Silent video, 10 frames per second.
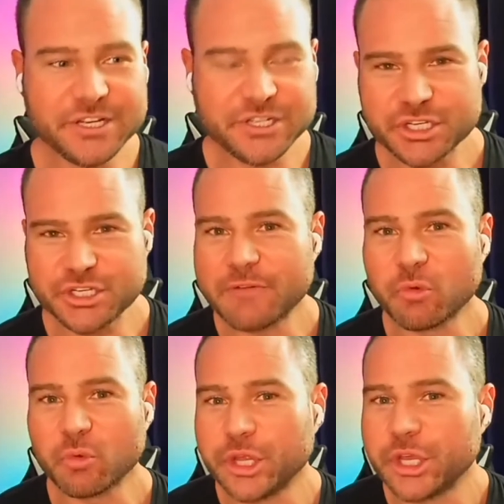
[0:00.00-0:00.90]
never
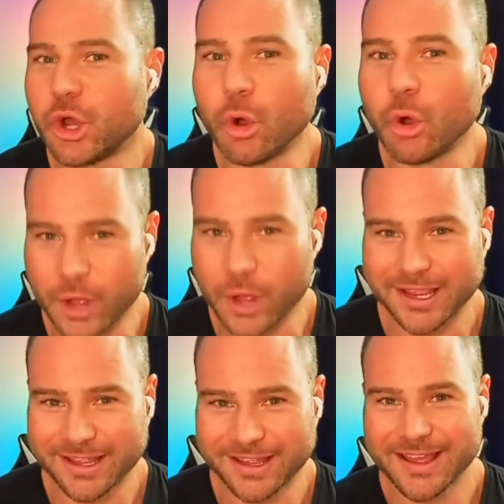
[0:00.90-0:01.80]
really go away.
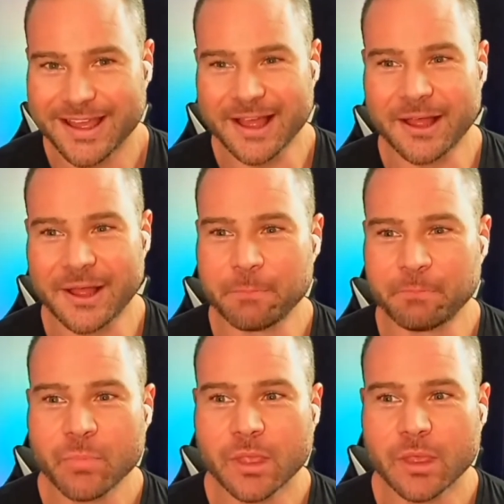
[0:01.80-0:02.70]

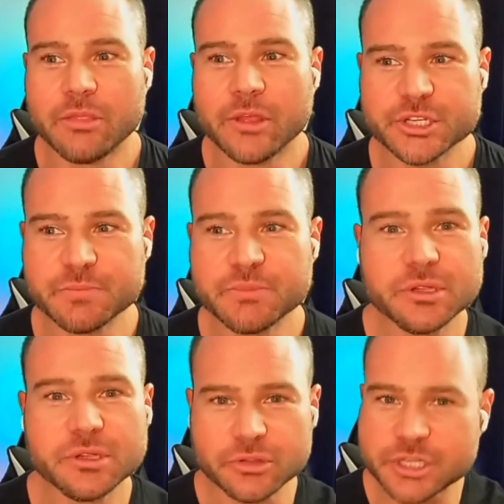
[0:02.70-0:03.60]
There's some
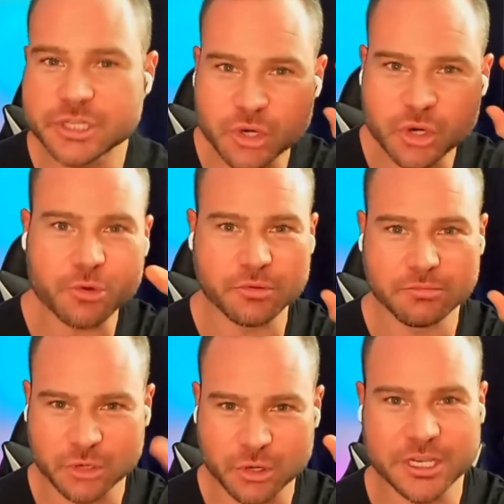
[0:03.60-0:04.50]

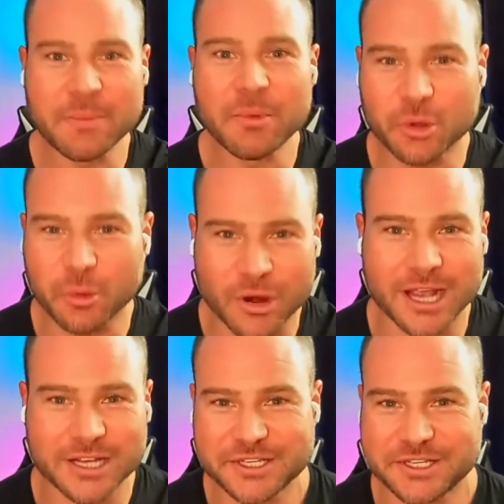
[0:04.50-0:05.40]
neurochemical
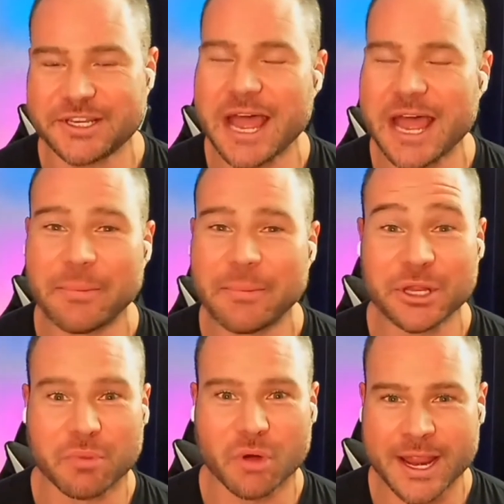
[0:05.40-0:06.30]
processes that happen in the
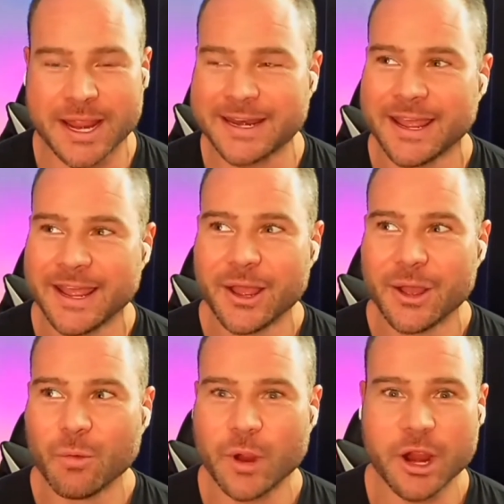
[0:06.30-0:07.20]
brain
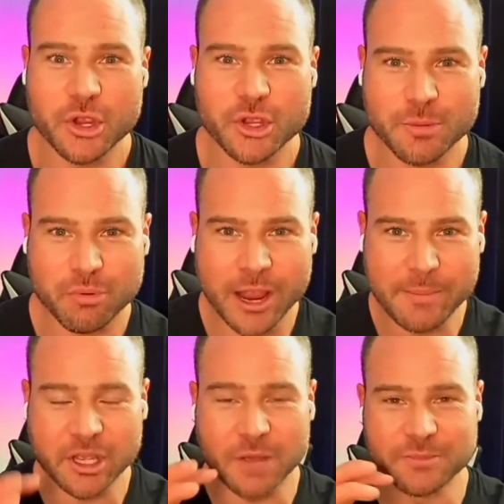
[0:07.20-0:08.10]
where your brain
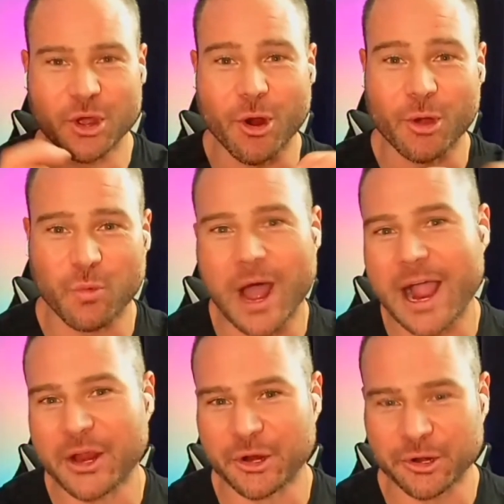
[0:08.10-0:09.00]
becomes
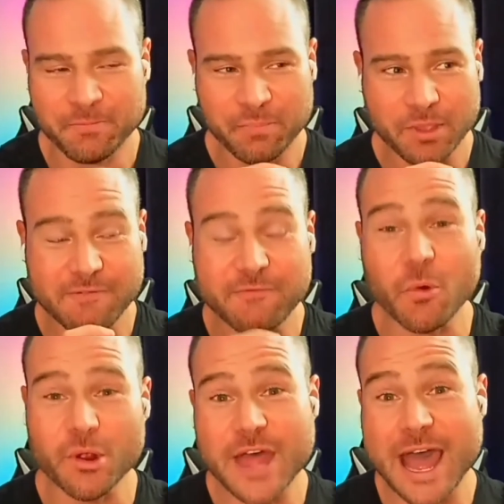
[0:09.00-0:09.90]
hardwired
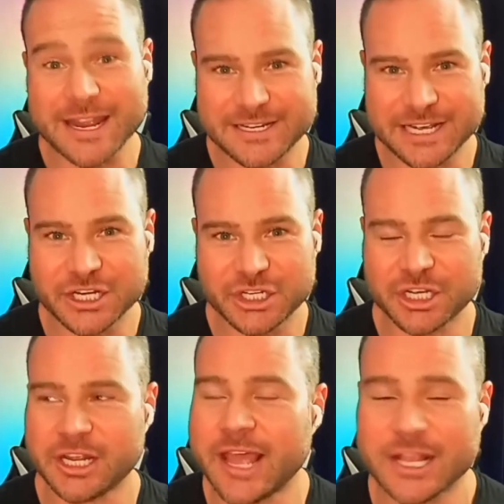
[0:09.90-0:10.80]
for that addiction,
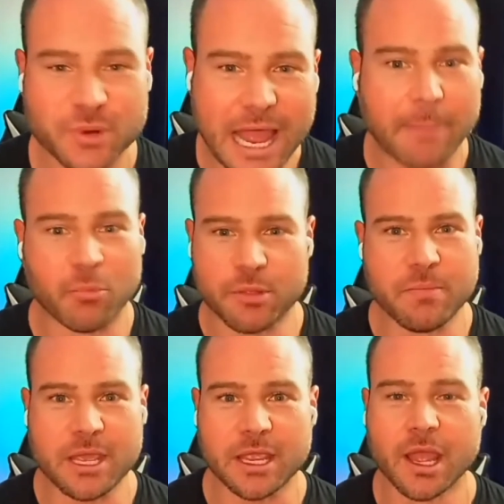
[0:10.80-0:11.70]
and that's what happened with me.